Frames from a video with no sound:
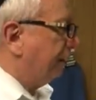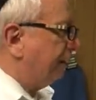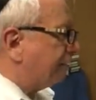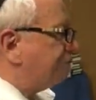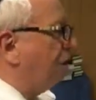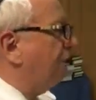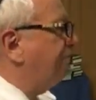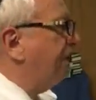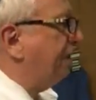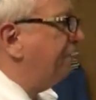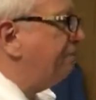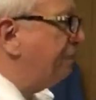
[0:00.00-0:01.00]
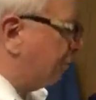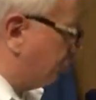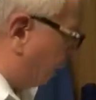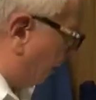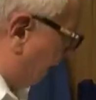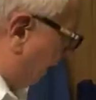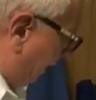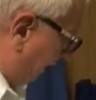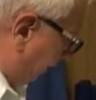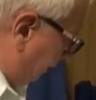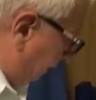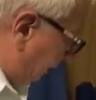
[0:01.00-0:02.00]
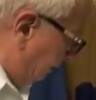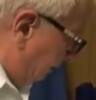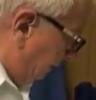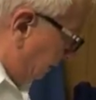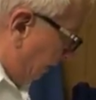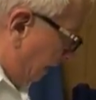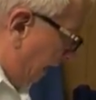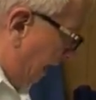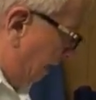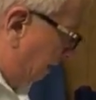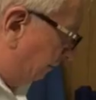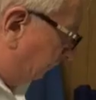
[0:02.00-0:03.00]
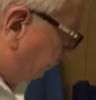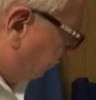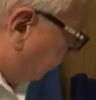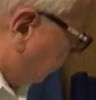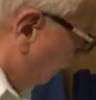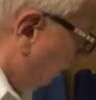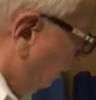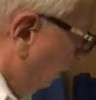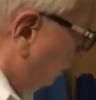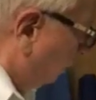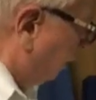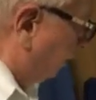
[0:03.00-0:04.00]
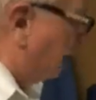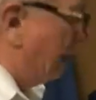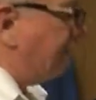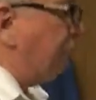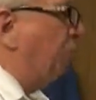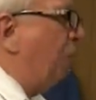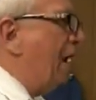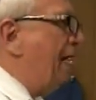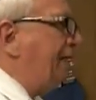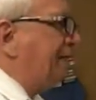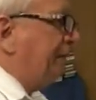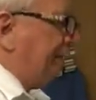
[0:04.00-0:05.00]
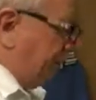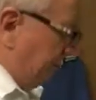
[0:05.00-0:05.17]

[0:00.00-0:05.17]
That's all found in Mishle. And we don't have to wait